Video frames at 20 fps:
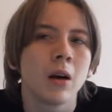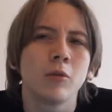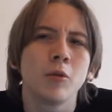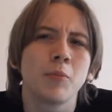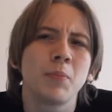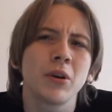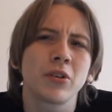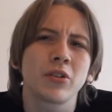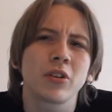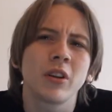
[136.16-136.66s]

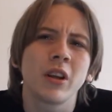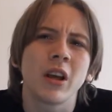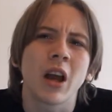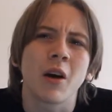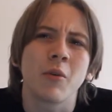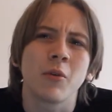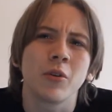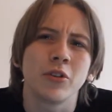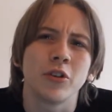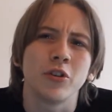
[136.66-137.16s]
But basically,
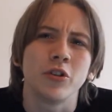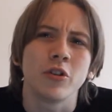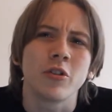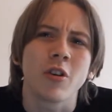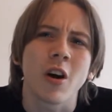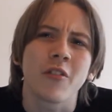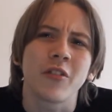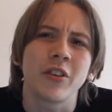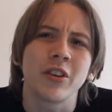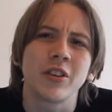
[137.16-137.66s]
I wanted to do
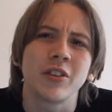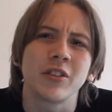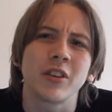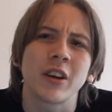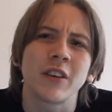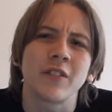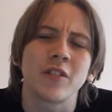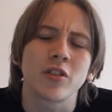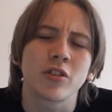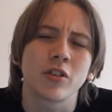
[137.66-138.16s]
graphic
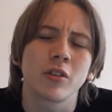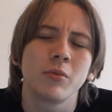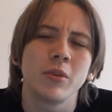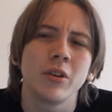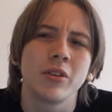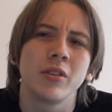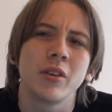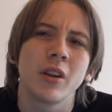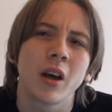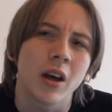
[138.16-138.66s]
design for some
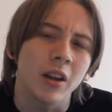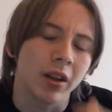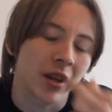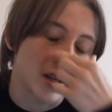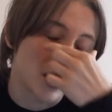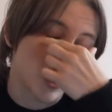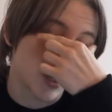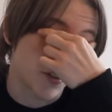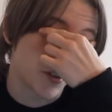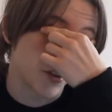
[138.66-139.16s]
reason, and
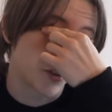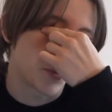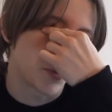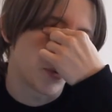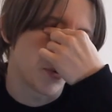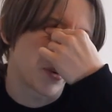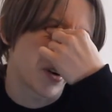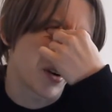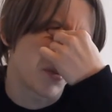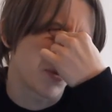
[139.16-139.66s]
I got this
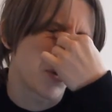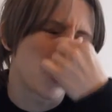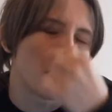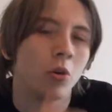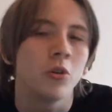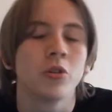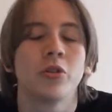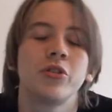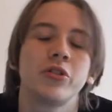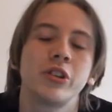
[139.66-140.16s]
program
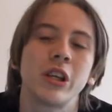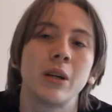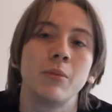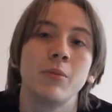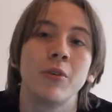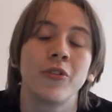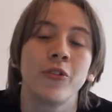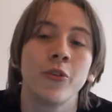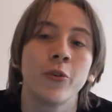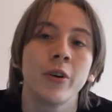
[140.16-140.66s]
called
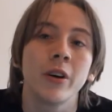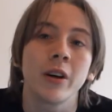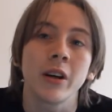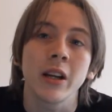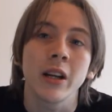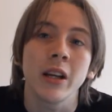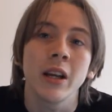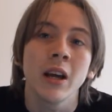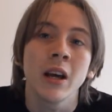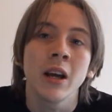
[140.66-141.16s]
Cinema
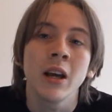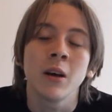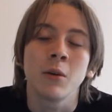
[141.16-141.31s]
4D,